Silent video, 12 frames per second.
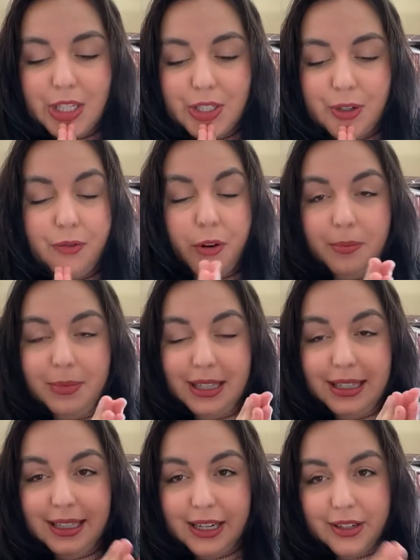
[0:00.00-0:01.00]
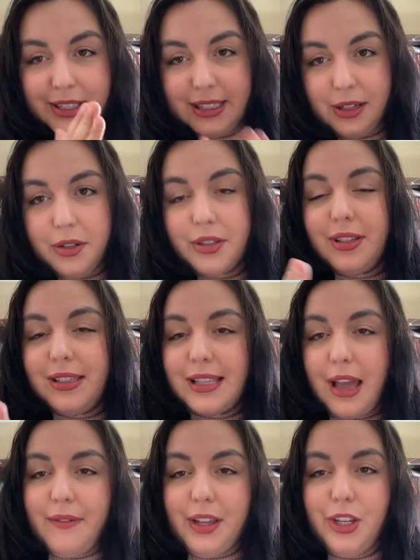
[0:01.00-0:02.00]
So from year 0 to
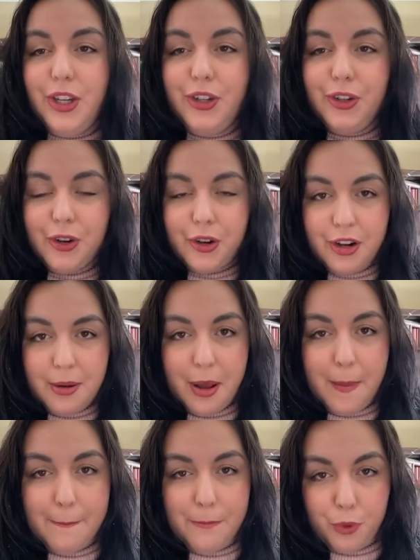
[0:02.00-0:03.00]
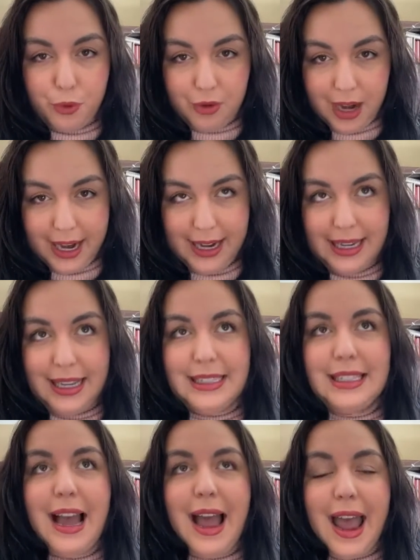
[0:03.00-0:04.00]
7, your brain
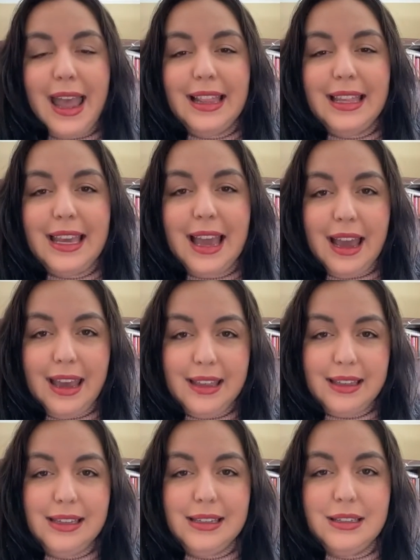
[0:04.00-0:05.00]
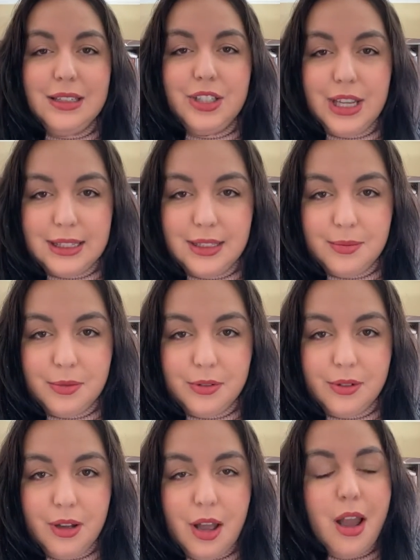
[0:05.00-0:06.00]
is highly
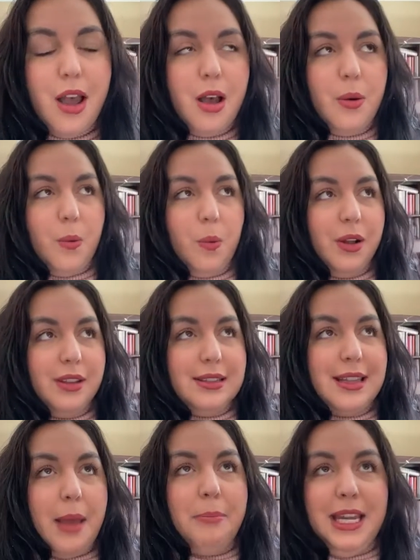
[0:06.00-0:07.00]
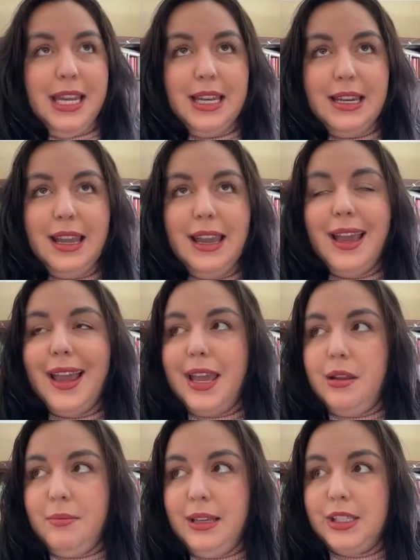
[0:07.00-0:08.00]
suggestible. What does that mean?
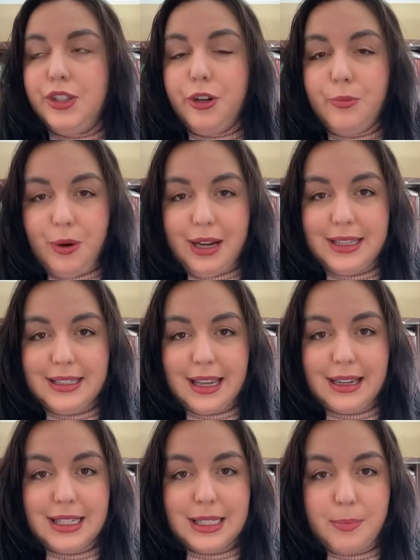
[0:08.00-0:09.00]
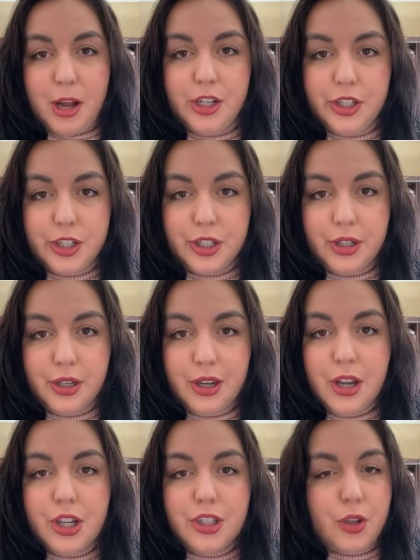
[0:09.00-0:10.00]
It means your brain is like a sponge.
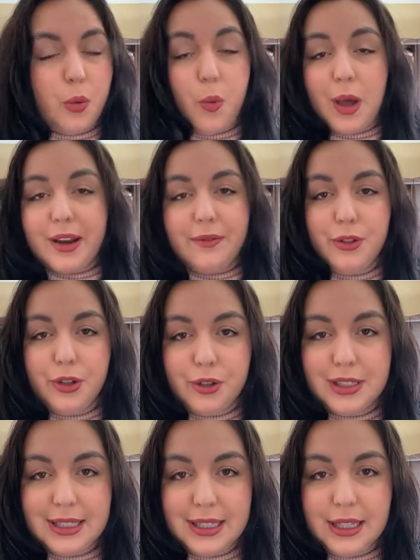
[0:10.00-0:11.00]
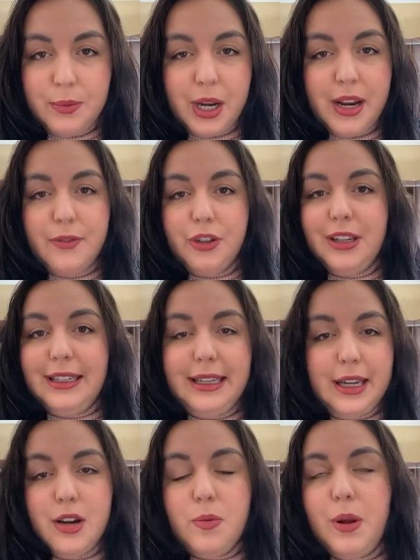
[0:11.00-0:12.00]
So whatever you see, whatever you
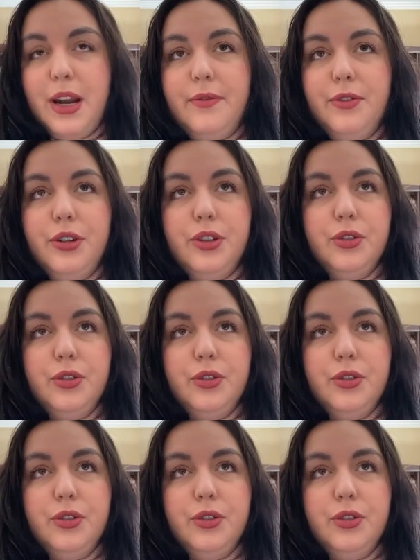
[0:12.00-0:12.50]
hear, whatever